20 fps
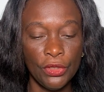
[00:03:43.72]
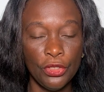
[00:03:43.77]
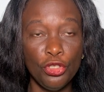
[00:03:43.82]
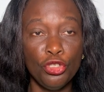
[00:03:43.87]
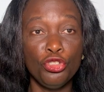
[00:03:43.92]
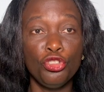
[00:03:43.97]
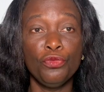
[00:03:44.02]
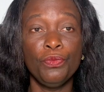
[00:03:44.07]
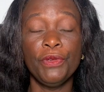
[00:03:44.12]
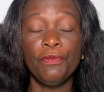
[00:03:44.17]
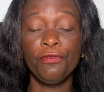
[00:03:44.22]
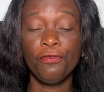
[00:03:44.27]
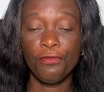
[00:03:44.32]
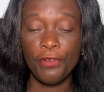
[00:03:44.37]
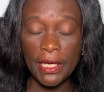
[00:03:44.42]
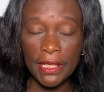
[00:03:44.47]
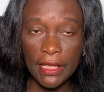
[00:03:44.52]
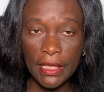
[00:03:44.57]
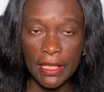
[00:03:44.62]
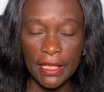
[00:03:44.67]
You should be
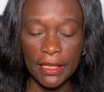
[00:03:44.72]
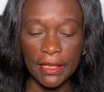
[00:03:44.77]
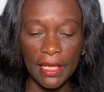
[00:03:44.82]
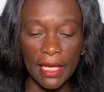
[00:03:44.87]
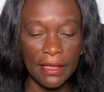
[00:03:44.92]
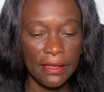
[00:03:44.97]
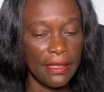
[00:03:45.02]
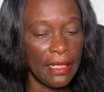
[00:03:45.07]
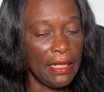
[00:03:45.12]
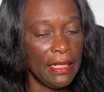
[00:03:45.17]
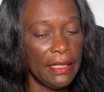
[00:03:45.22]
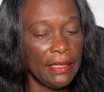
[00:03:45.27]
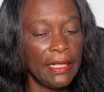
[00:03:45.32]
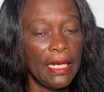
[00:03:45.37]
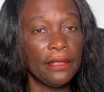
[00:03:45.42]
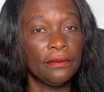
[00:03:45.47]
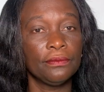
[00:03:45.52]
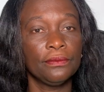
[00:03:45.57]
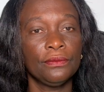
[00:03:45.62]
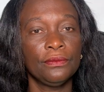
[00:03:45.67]
friendly as a
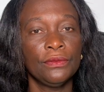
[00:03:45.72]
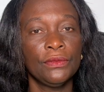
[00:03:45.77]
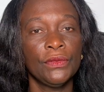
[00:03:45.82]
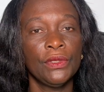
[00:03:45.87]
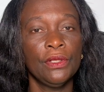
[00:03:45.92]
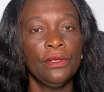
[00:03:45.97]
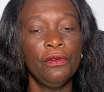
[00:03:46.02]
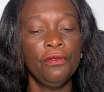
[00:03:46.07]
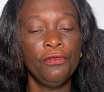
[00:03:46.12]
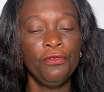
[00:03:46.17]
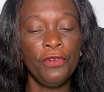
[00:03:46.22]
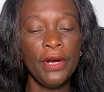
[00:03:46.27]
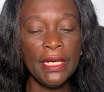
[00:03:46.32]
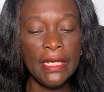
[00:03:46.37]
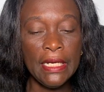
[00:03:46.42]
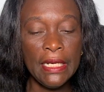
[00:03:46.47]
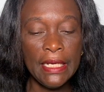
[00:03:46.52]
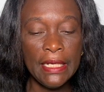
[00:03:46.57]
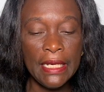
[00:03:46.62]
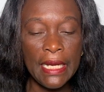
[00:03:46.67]
leader.
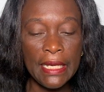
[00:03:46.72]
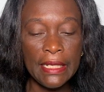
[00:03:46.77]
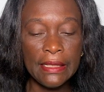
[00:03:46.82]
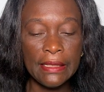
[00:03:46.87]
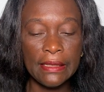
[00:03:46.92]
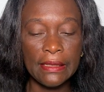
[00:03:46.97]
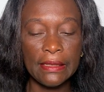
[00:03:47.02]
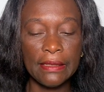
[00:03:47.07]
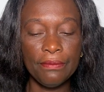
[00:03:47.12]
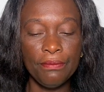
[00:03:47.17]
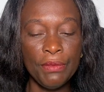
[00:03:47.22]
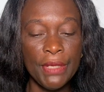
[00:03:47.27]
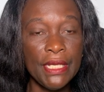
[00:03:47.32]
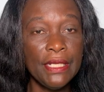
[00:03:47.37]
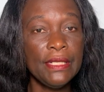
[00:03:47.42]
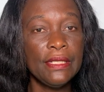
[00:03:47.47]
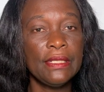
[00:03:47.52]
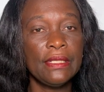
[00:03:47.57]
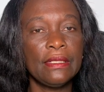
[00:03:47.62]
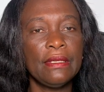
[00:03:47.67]
Friendliness
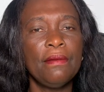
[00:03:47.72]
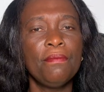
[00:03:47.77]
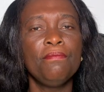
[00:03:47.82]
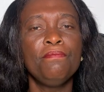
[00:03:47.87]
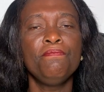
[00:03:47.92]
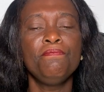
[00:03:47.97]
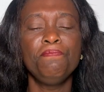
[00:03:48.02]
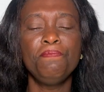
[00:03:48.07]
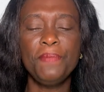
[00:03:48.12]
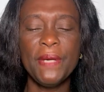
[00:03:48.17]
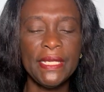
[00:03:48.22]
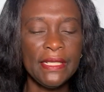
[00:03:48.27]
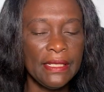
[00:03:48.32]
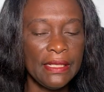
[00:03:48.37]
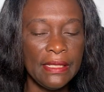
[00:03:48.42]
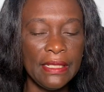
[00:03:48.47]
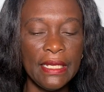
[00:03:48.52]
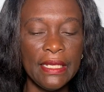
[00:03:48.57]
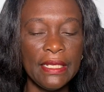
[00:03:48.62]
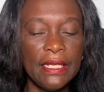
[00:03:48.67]
means
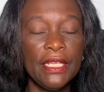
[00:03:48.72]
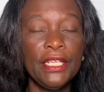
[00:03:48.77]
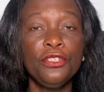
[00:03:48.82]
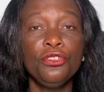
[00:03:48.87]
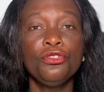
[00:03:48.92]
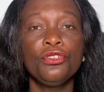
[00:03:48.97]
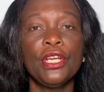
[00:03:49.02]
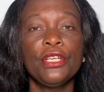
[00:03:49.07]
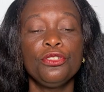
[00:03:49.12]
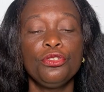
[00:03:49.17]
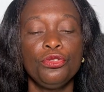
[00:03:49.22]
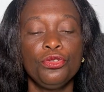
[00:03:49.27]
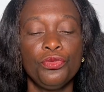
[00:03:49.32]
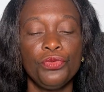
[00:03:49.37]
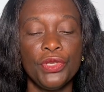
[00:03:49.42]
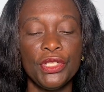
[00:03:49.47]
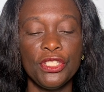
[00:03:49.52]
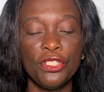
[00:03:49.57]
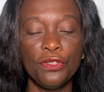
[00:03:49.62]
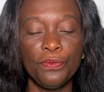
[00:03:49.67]
basic interest to
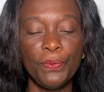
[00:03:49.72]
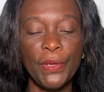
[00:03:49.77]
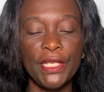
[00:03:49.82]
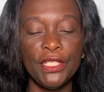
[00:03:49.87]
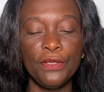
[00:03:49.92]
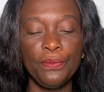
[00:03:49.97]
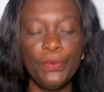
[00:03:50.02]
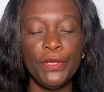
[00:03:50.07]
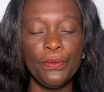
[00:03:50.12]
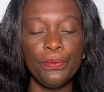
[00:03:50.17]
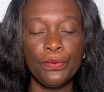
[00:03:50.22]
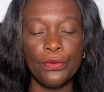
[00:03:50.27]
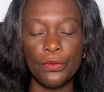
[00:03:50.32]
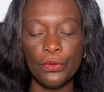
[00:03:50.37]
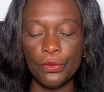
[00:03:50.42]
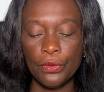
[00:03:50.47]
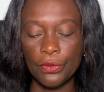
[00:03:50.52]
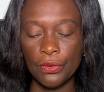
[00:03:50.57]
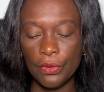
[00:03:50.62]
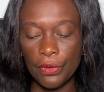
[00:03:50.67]
respect
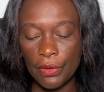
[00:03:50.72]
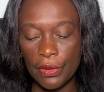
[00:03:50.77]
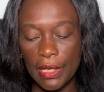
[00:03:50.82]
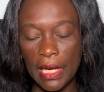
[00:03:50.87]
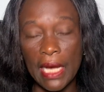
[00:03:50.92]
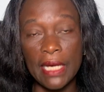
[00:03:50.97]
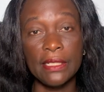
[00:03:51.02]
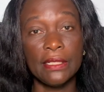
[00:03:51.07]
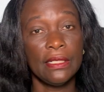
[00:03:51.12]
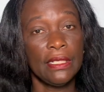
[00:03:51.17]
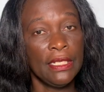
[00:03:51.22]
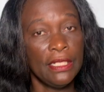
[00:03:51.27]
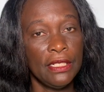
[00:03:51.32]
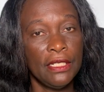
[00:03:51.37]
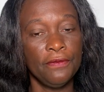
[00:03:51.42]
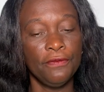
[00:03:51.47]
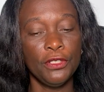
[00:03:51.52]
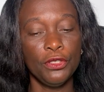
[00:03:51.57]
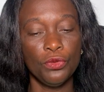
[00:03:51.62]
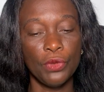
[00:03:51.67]
people as
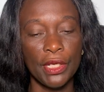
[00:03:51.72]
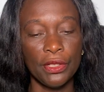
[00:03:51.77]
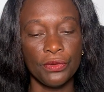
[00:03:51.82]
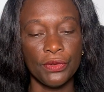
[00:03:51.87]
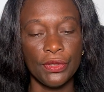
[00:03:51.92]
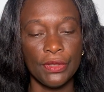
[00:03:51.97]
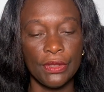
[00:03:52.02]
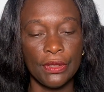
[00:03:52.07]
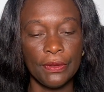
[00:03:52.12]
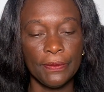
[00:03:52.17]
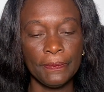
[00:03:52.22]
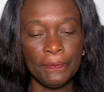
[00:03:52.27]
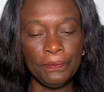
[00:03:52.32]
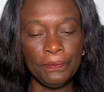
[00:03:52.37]
individuals.